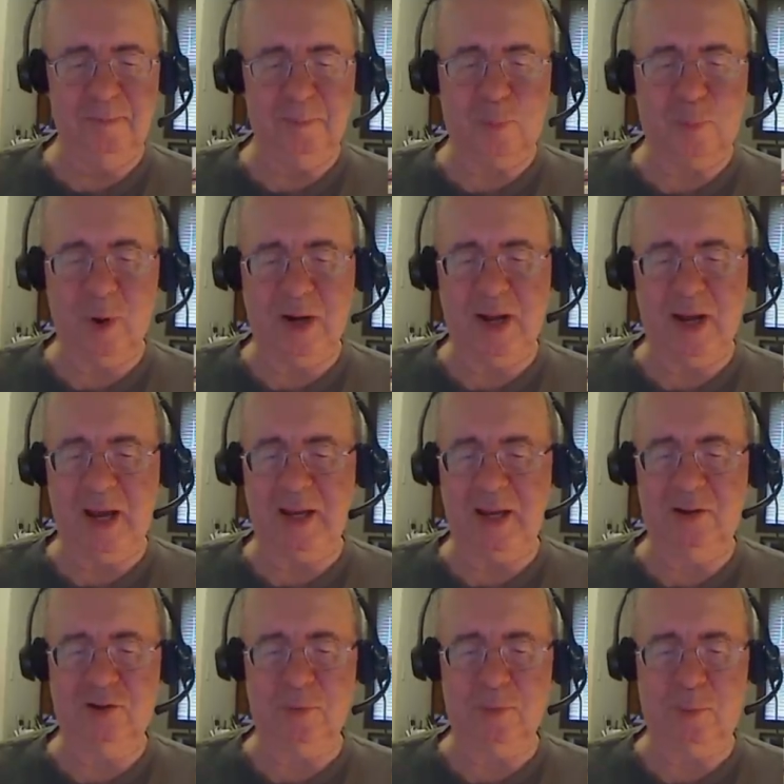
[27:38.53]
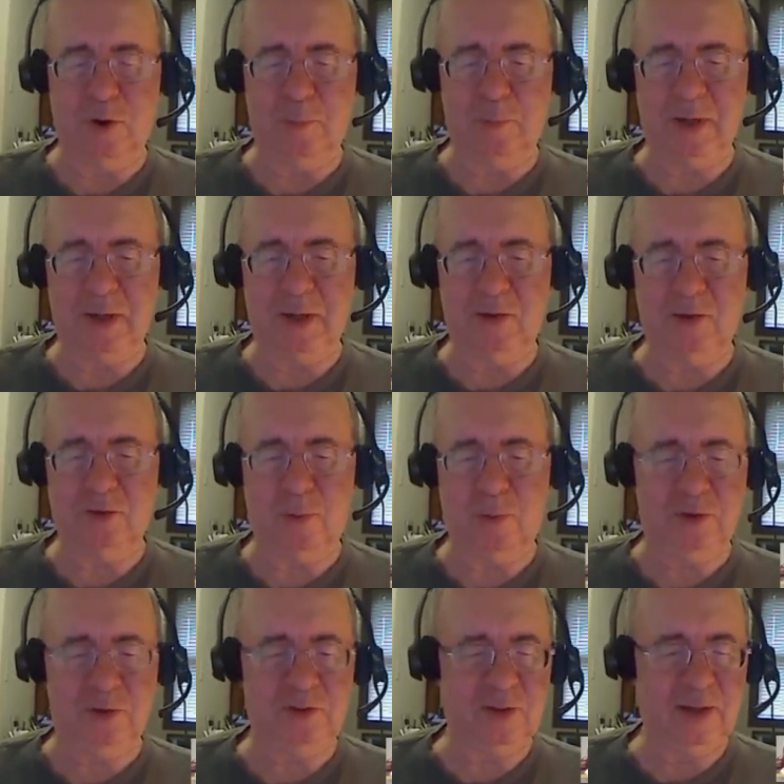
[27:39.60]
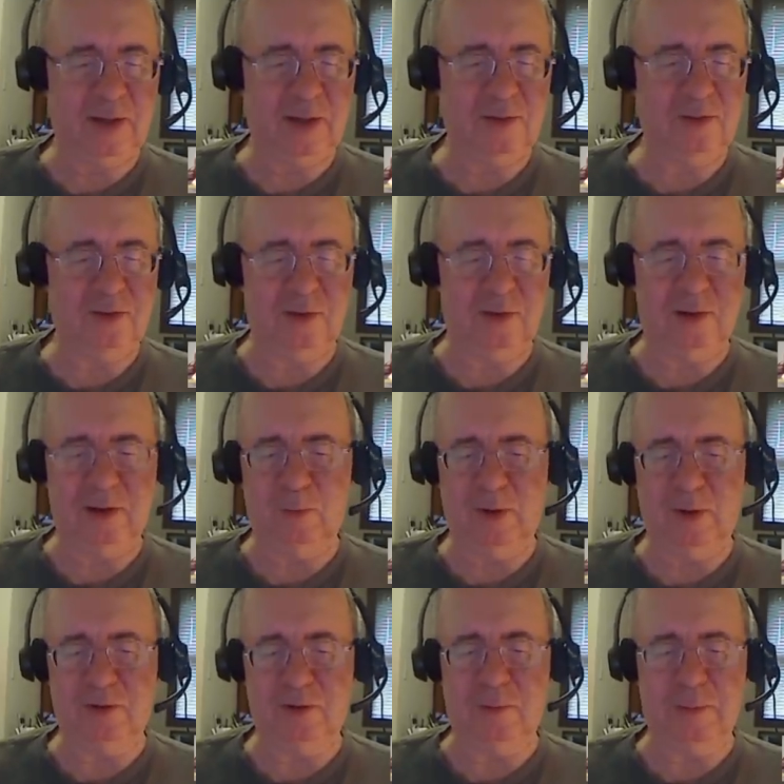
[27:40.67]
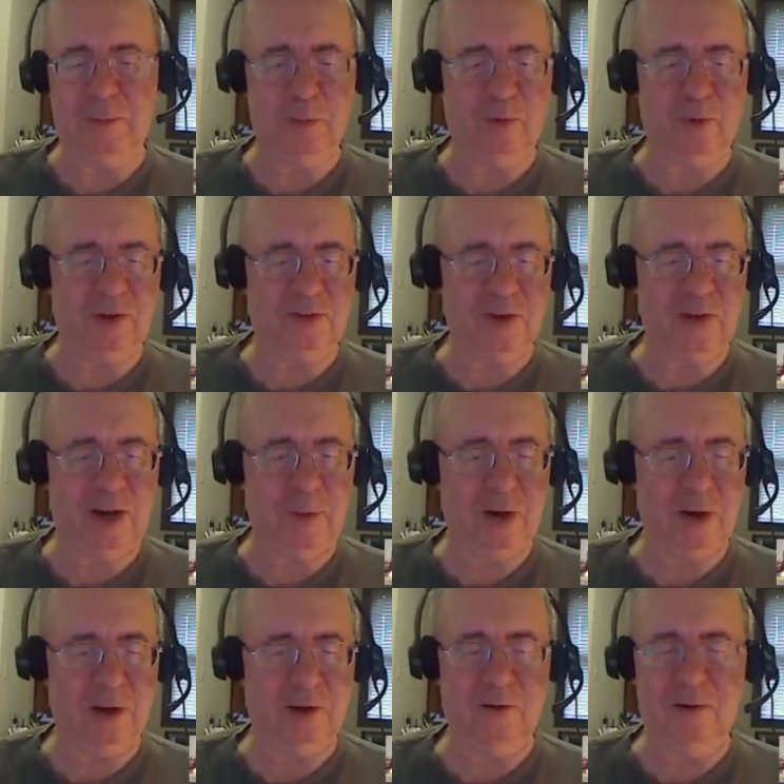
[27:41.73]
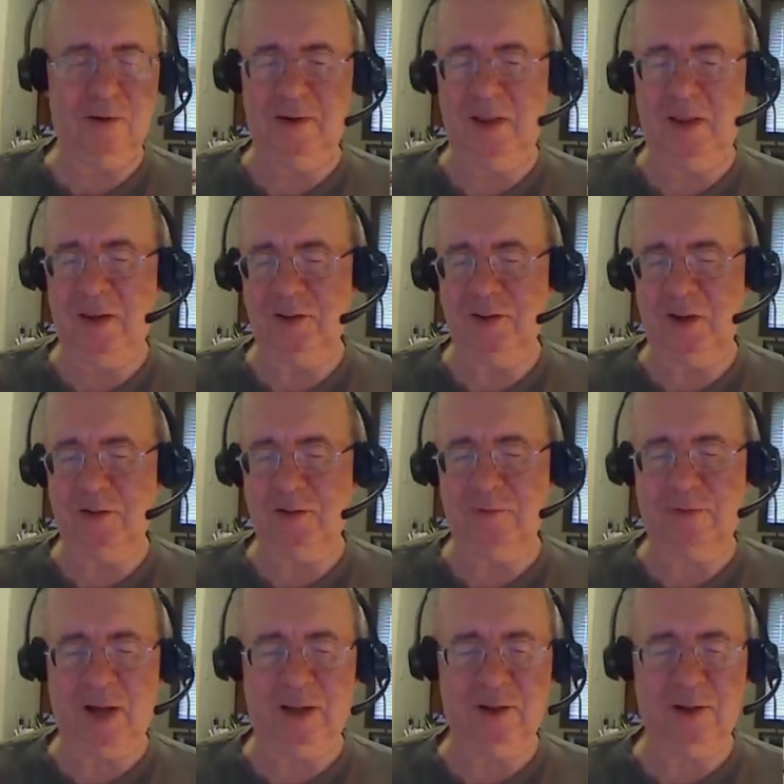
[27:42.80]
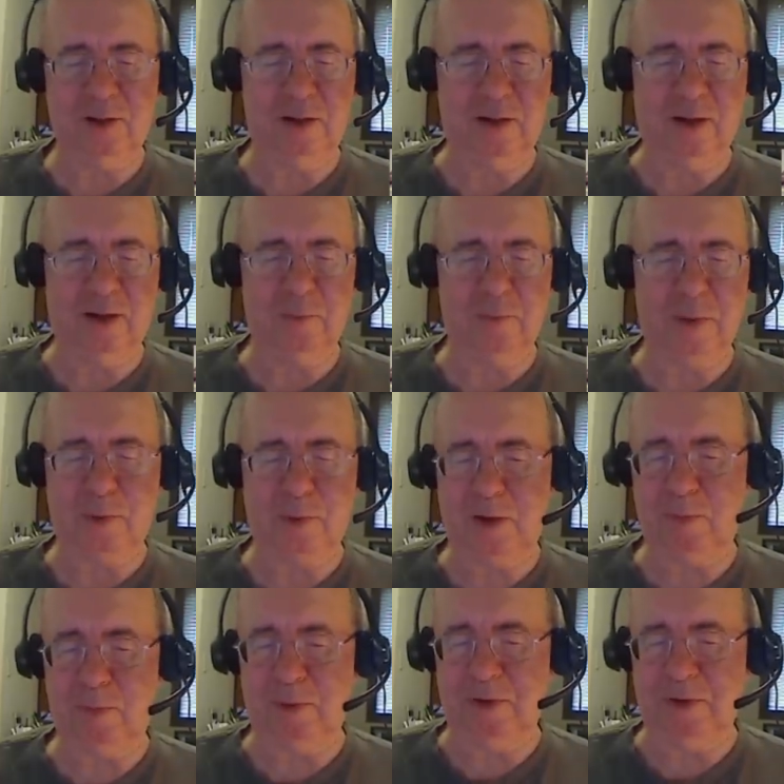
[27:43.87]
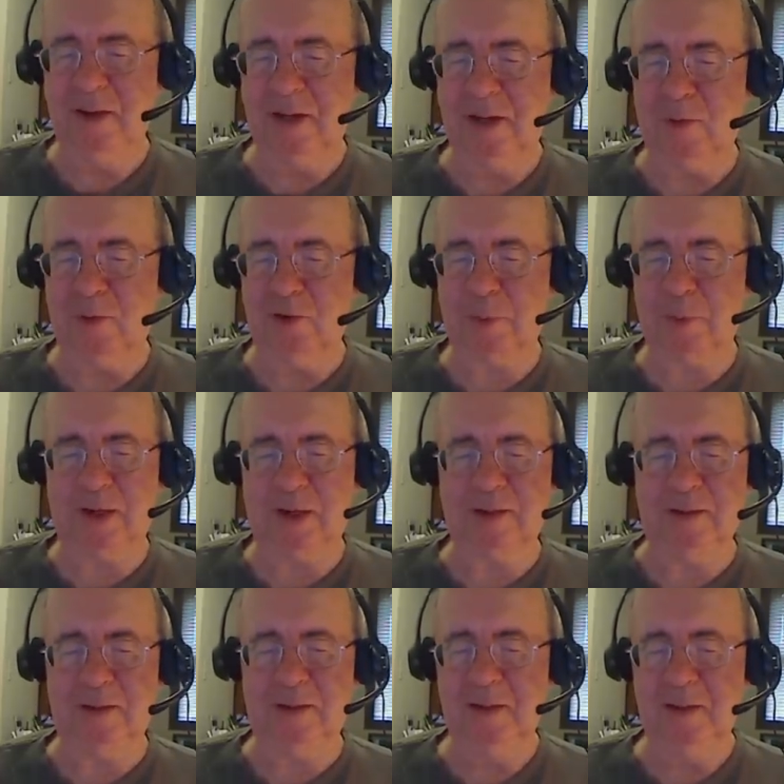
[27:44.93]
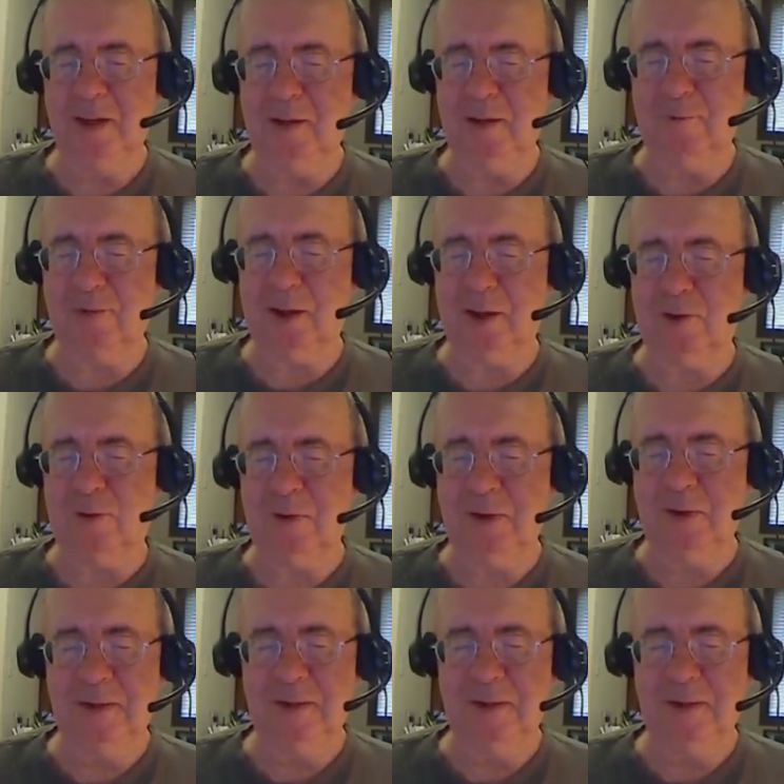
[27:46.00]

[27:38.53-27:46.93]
point A is and point B is and point C is, and when I saw people like Zane Miller and Jason Fladlin and other people I respect and follow